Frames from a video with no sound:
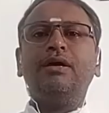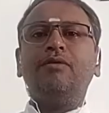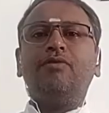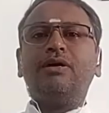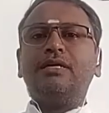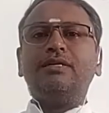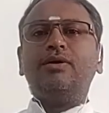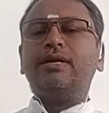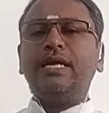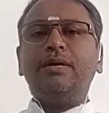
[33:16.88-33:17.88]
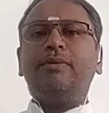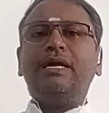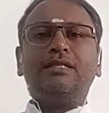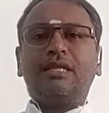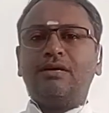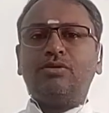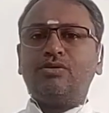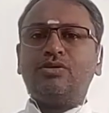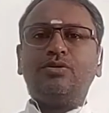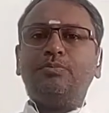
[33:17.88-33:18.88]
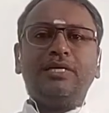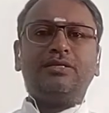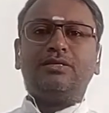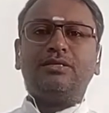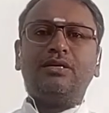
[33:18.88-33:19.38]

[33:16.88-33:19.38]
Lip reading: For that, you are getting paid 1,000 rupees.